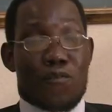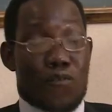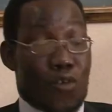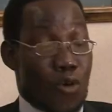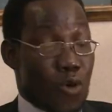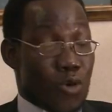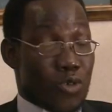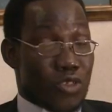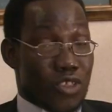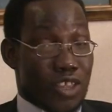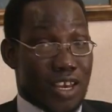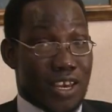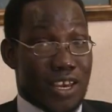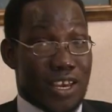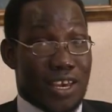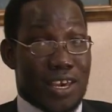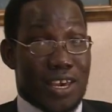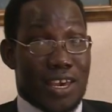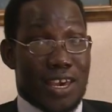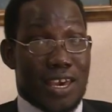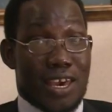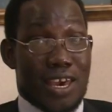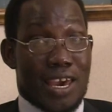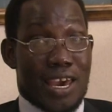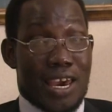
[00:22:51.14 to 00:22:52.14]
Fourth,
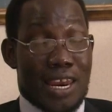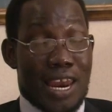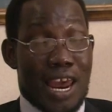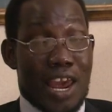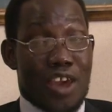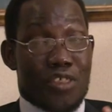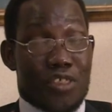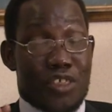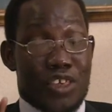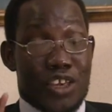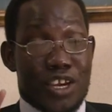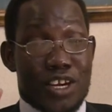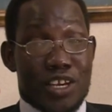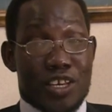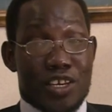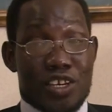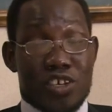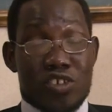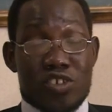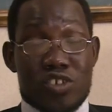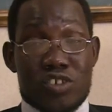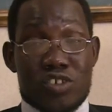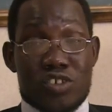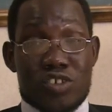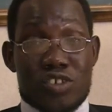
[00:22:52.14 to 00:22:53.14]
and I think
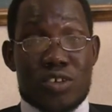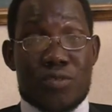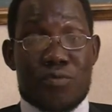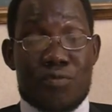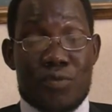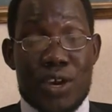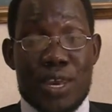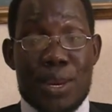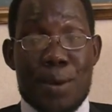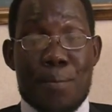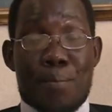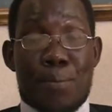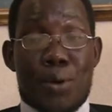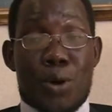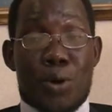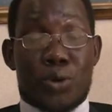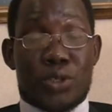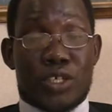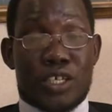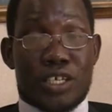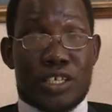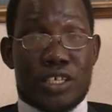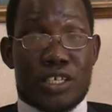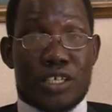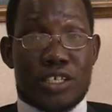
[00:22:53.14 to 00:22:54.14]
this is very
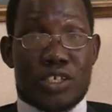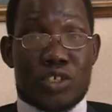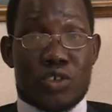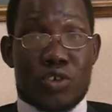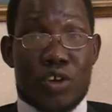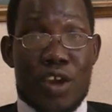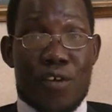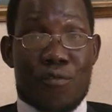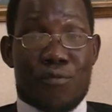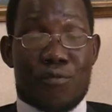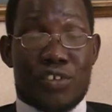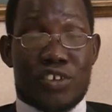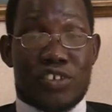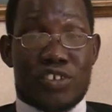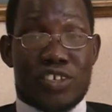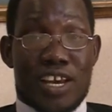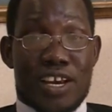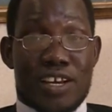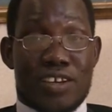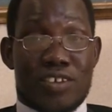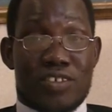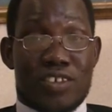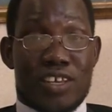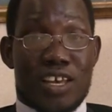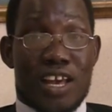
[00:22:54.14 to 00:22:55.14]
important to
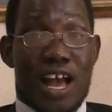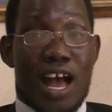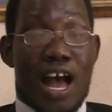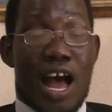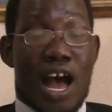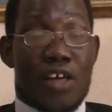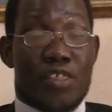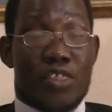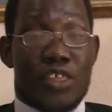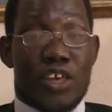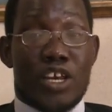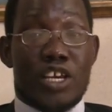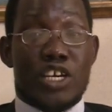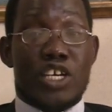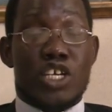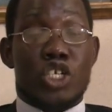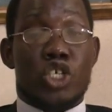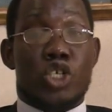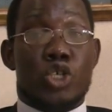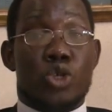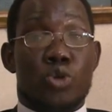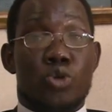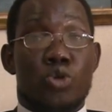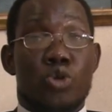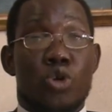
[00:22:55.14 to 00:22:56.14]
emphasize, are the
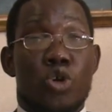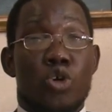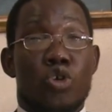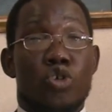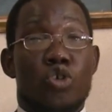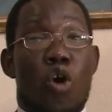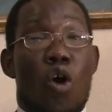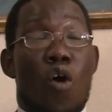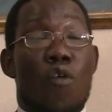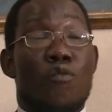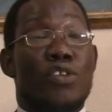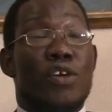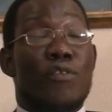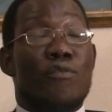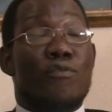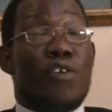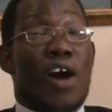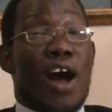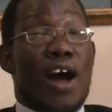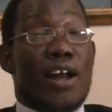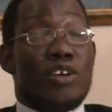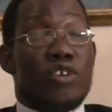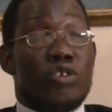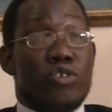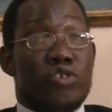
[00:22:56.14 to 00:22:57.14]
issue of the
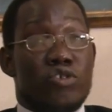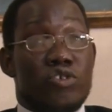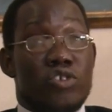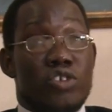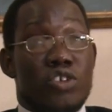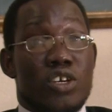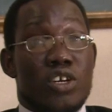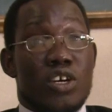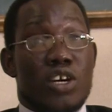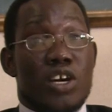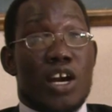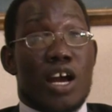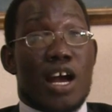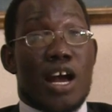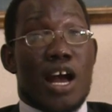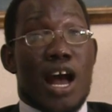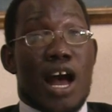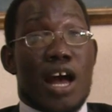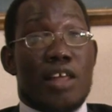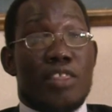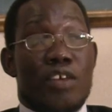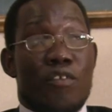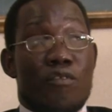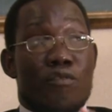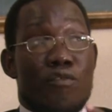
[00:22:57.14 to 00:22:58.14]
values,
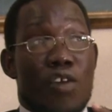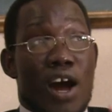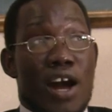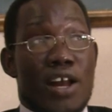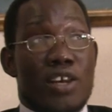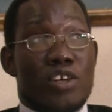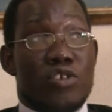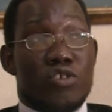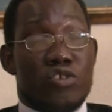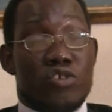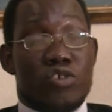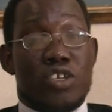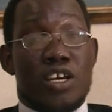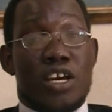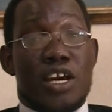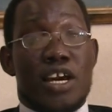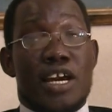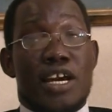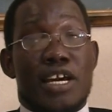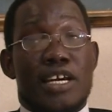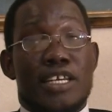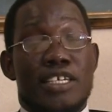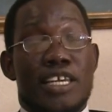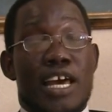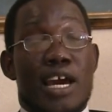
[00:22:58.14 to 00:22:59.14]
the values
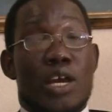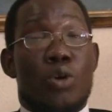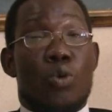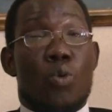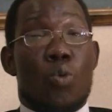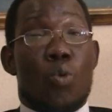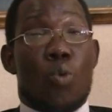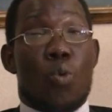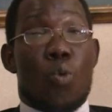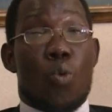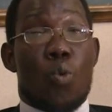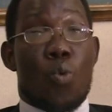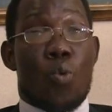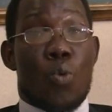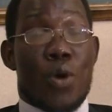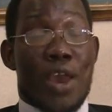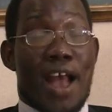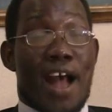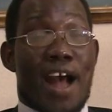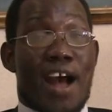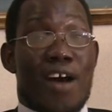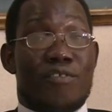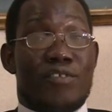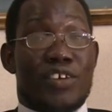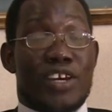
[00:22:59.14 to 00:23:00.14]
that we
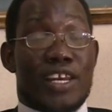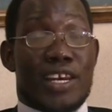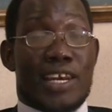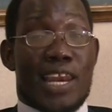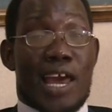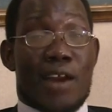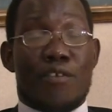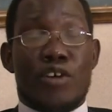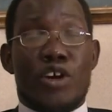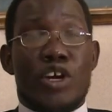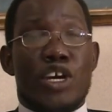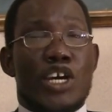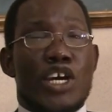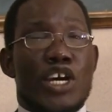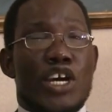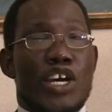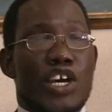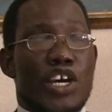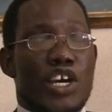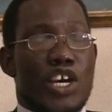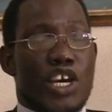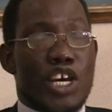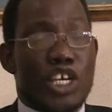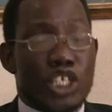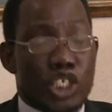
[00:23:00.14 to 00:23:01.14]
have in life.
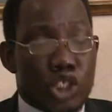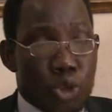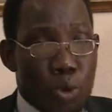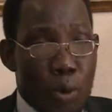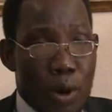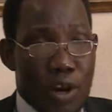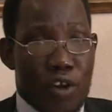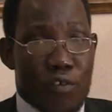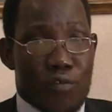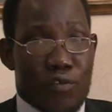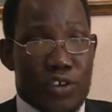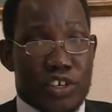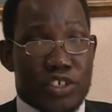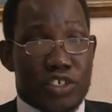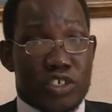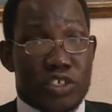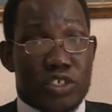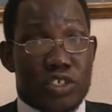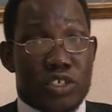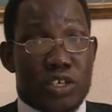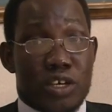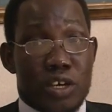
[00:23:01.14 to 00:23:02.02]
Each one of us